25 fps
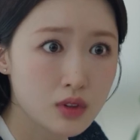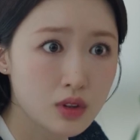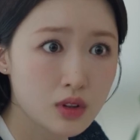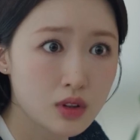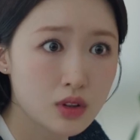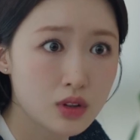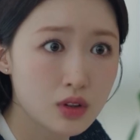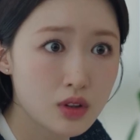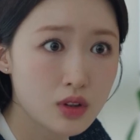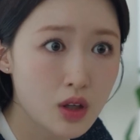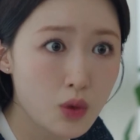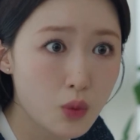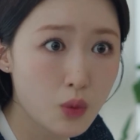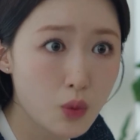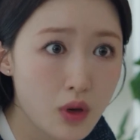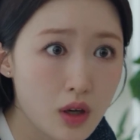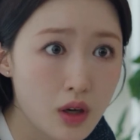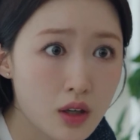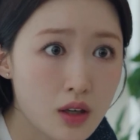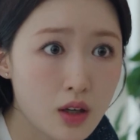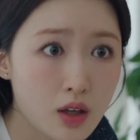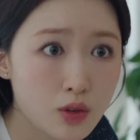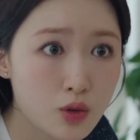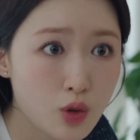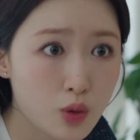as Kang
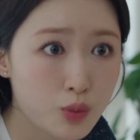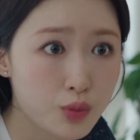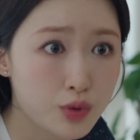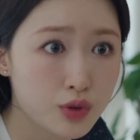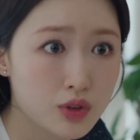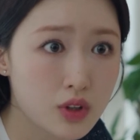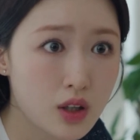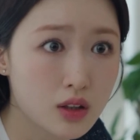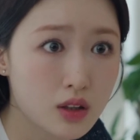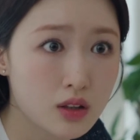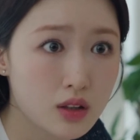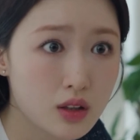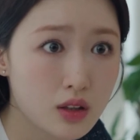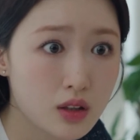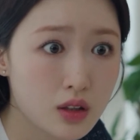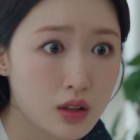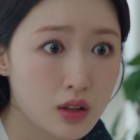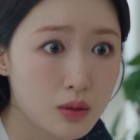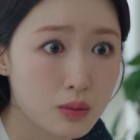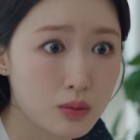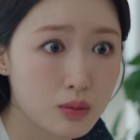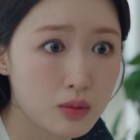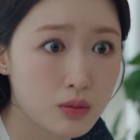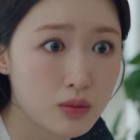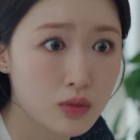Joo-yeon, known for his
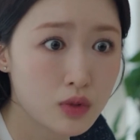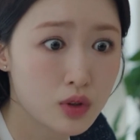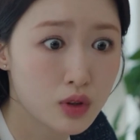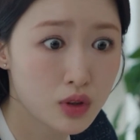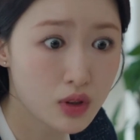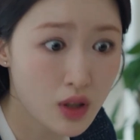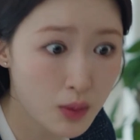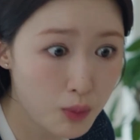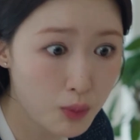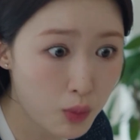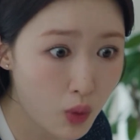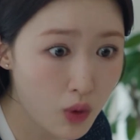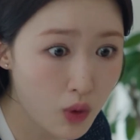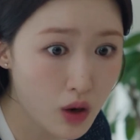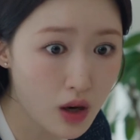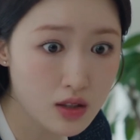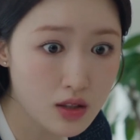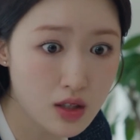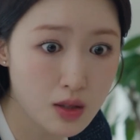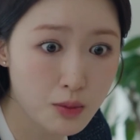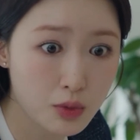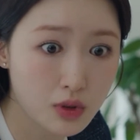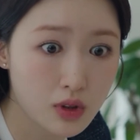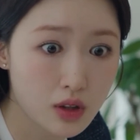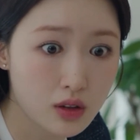stoic demeanor,
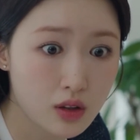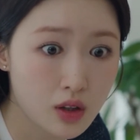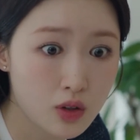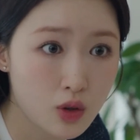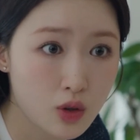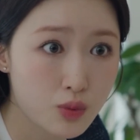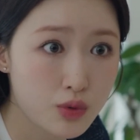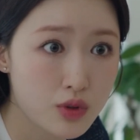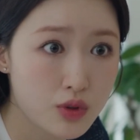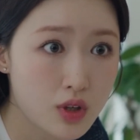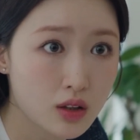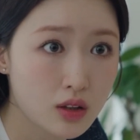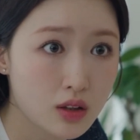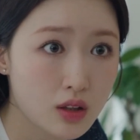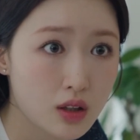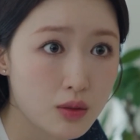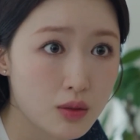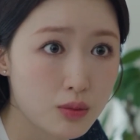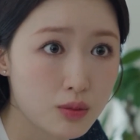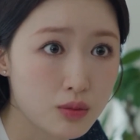was not the type